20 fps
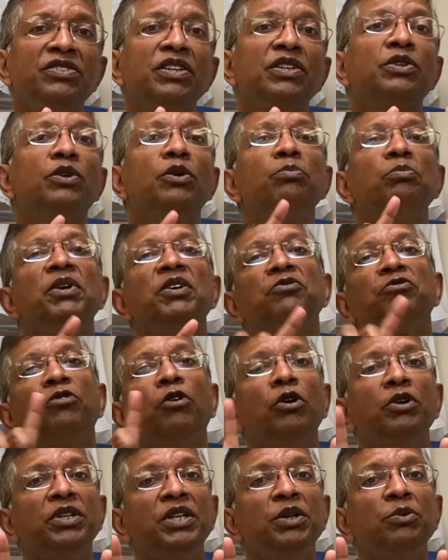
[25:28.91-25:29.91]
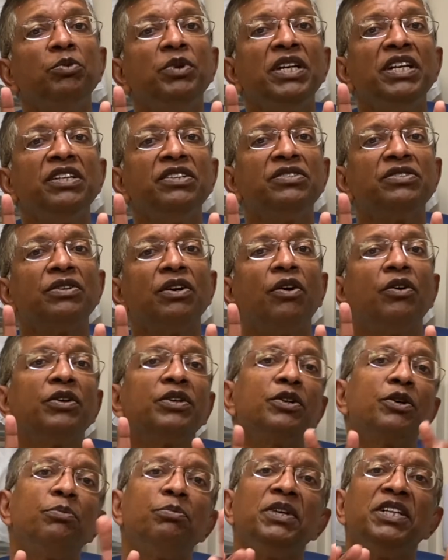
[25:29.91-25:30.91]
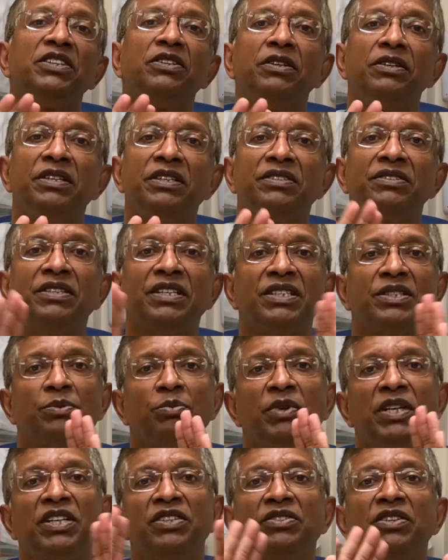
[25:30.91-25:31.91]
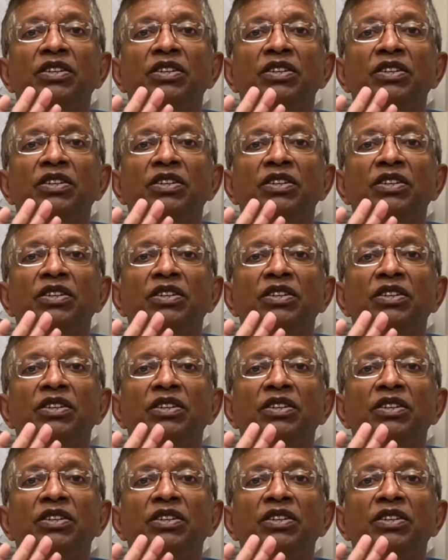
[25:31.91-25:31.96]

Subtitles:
it could be 40 weeks or it could be 36 weeks.